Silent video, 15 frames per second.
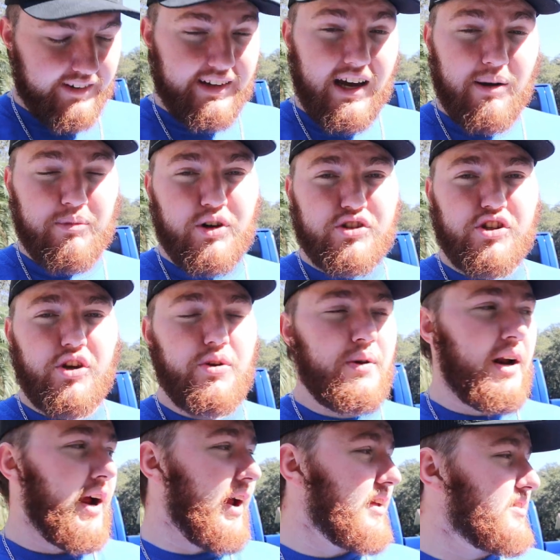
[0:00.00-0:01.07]
now I'm gonna show you
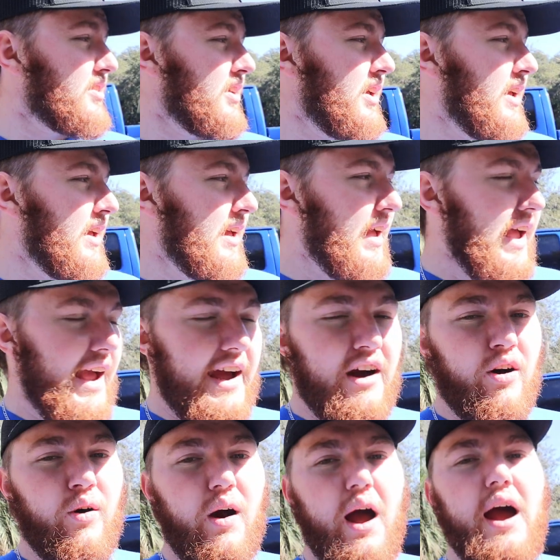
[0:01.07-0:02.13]
guys
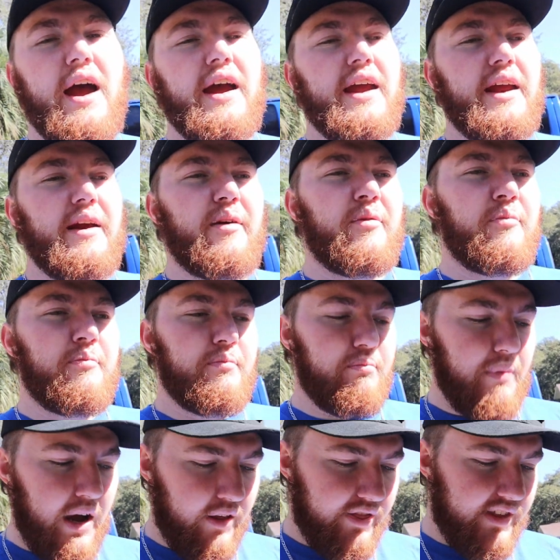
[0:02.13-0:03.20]
how I
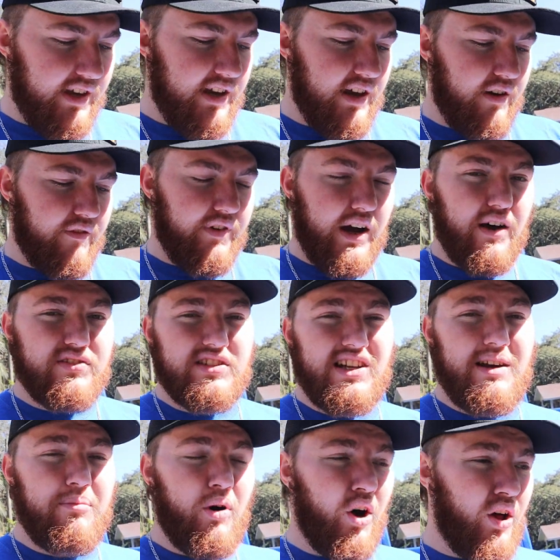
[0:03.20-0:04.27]
mount the valve
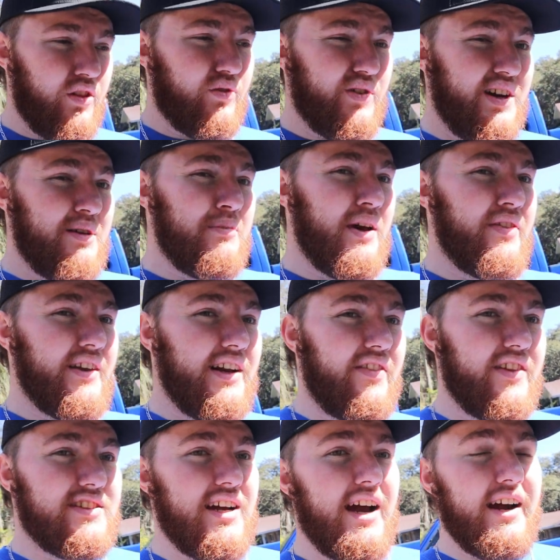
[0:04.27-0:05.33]
stem on the rim and then
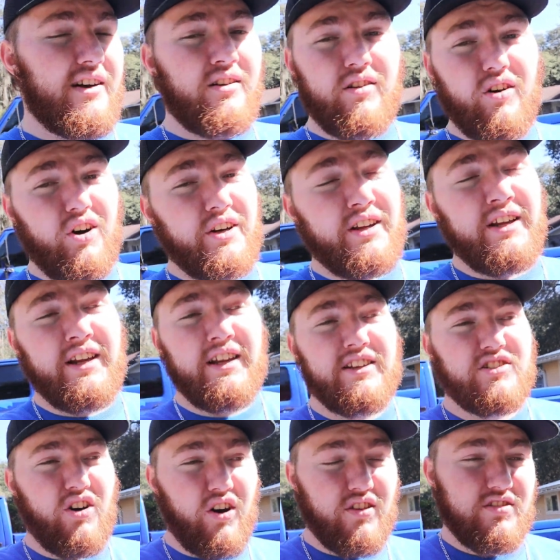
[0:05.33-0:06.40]
get the tire on.
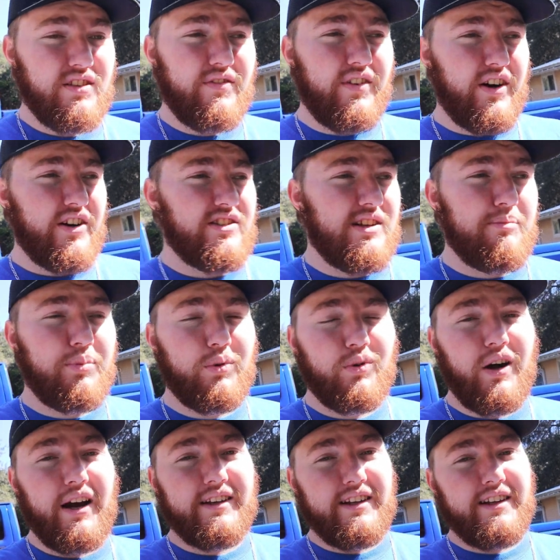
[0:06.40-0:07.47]
It's honestly very simple. I